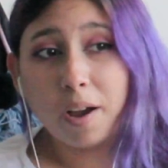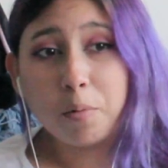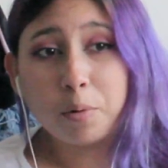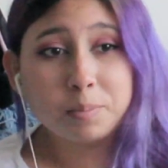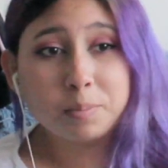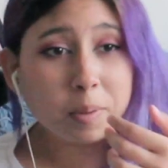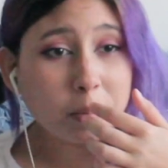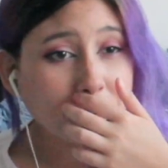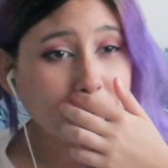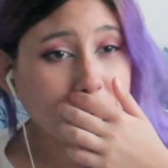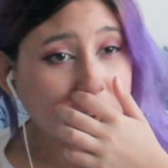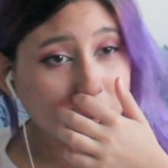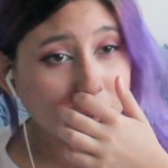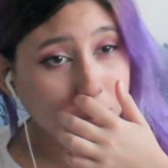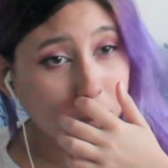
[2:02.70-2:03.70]
would people
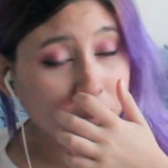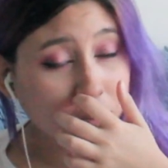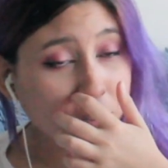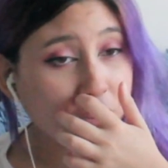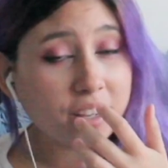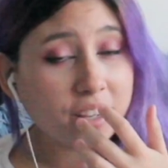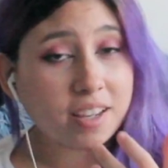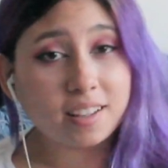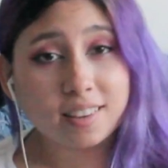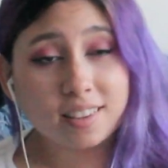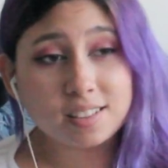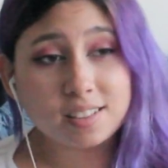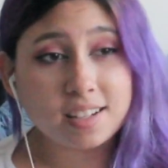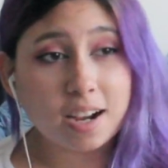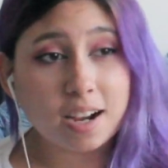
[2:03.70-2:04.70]
think
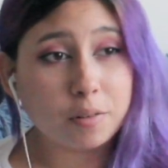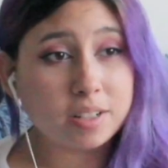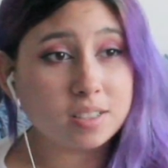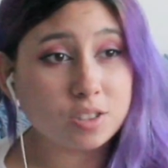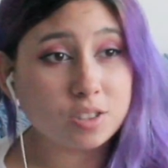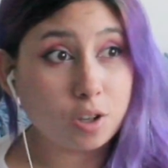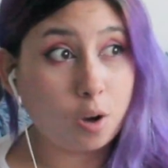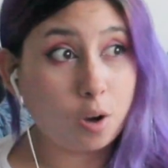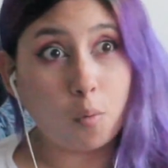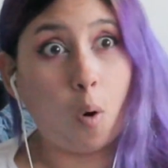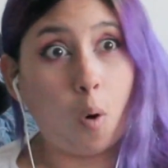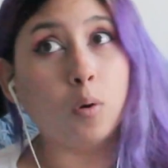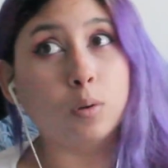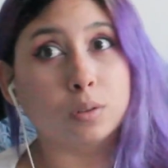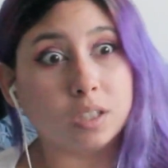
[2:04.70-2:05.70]
this town is so
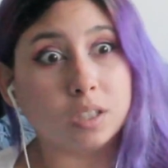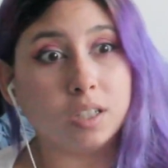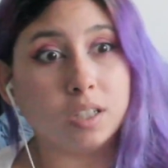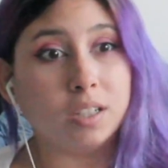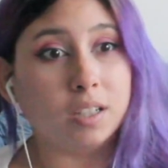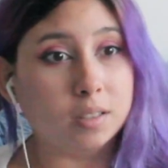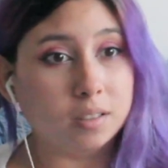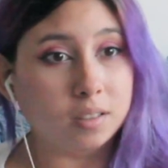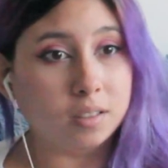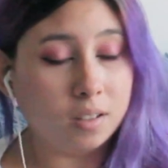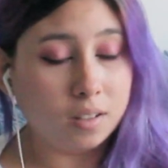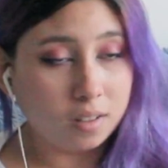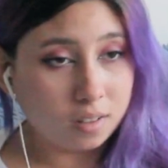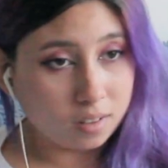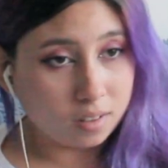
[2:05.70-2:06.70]
holy,
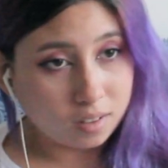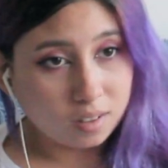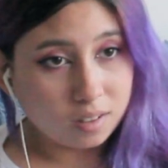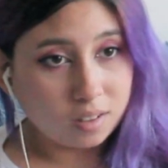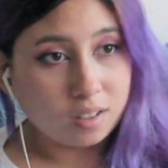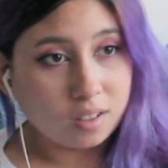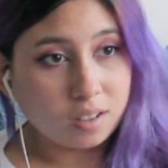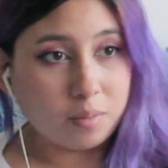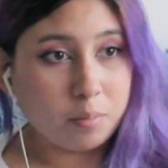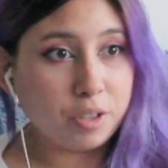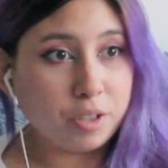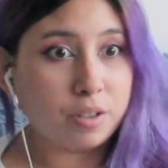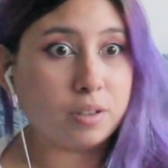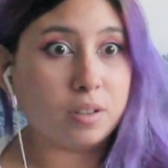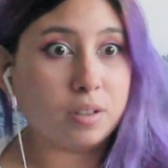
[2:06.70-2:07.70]
a
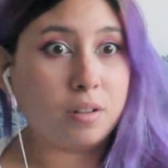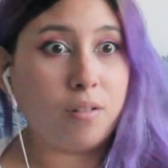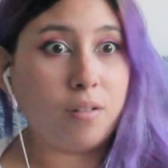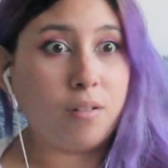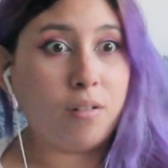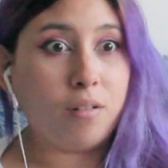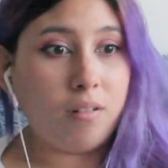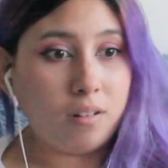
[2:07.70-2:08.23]
miracle.